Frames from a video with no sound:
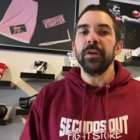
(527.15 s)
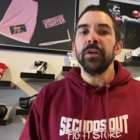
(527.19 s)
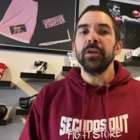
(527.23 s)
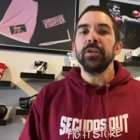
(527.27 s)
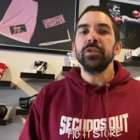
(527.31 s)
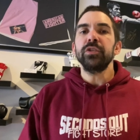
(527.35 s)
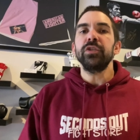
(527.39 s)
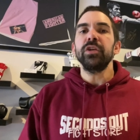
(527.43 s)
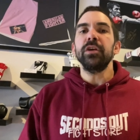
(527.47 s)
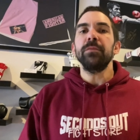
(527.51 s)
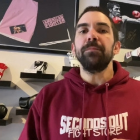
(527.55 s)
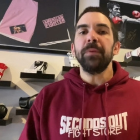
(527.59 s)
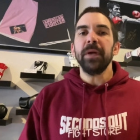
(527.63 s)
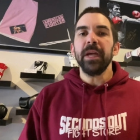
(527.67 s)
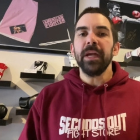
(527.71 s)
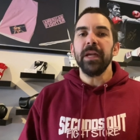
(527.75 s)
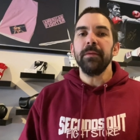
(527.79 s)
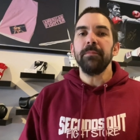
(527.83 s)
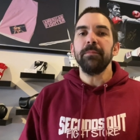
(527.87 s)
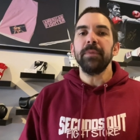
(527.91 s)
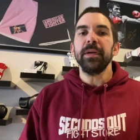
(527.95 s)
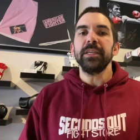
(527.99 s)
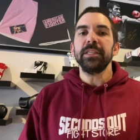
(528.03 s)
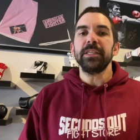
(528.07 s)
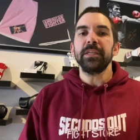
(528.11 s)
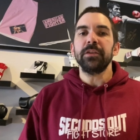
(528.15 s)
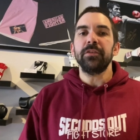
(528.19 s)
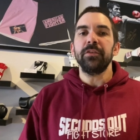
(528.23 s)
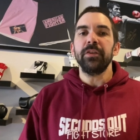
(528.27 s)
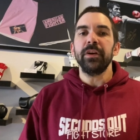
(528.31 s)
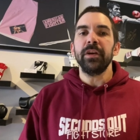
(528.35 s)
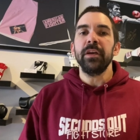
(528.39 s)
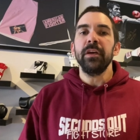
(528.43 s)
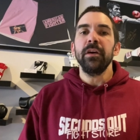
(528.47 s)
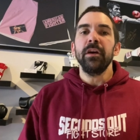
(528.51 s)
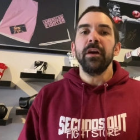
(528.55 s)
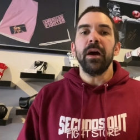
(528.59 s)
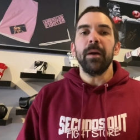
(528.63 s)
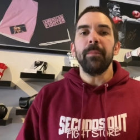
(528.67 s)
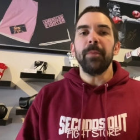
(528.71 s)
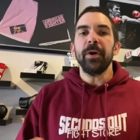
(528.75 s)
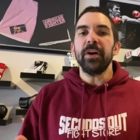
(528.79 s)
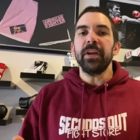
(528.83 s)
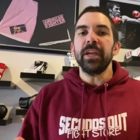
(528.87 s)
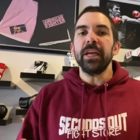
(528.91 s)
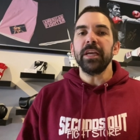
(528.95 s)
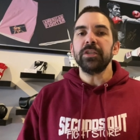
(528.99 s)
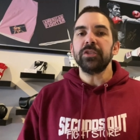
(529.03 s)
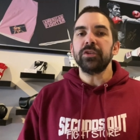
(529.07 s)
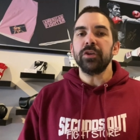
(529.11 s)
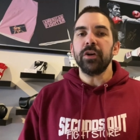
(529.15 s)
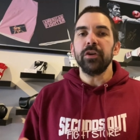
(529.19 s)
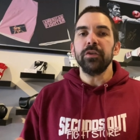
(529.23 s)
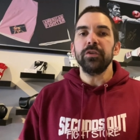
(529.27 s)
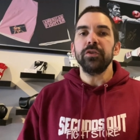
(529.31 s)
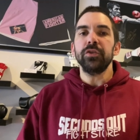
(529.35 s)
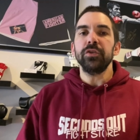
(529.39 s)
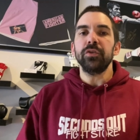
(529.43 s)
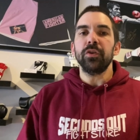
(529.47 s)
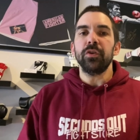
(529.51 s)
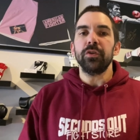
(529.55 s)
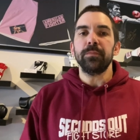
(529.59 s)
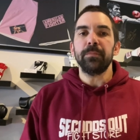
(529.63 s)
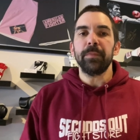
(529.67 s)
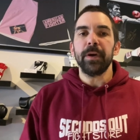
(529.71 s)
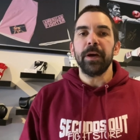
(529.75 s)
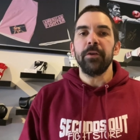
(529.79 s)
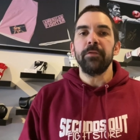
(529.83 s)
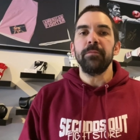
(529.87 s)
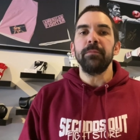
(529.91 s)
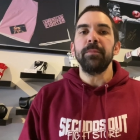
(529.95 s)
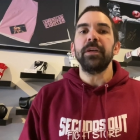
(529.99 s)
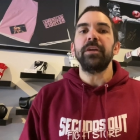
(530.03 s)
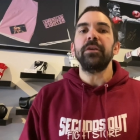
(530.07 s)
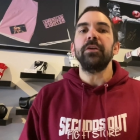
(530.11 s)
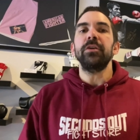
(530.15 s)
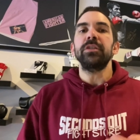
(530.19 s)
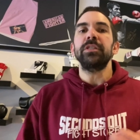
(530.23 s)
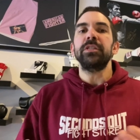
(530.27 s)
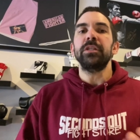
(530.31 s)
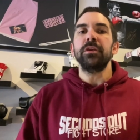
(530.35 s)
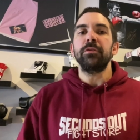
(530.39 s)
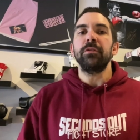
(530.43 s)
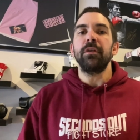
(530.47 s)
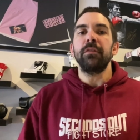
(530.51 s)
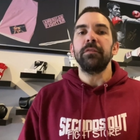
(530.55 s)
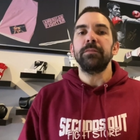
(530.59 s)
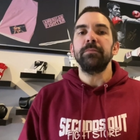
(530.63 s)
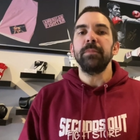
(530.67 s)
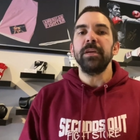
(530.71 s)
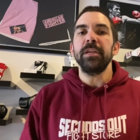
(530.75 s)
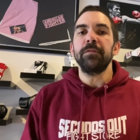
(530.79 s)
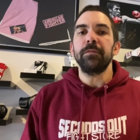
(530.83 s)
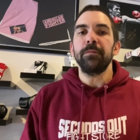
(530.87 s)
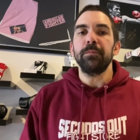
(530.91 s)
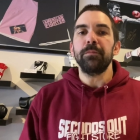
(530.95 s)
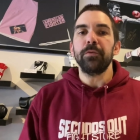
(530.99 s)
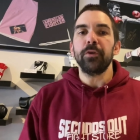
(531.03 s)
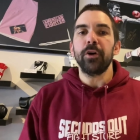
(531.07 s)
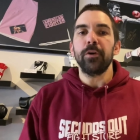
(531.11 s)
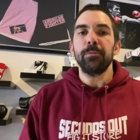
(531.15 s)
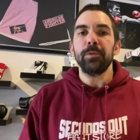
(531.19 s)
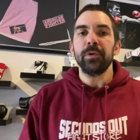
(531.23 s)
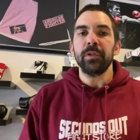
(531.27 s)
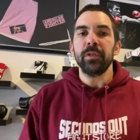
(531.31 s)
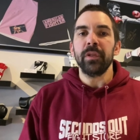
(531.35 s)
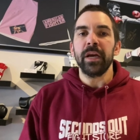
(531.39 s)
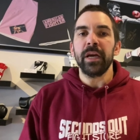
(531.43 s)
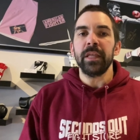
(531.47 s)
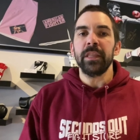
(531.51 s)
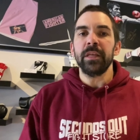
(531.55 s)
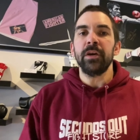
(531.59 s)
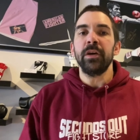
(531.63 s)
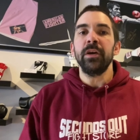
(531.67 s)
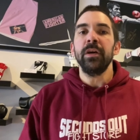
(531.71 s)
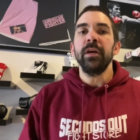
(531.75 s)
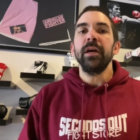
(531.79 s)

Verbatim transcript: so you're paying basically about an extra 100 odd pound because the glove's made from proper leather